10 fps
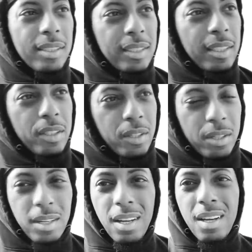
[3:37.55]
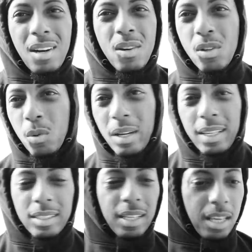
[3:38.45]
singer. I don't know what
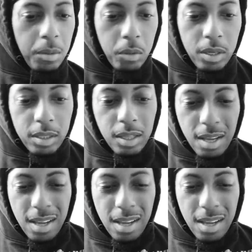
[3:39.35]
his name was.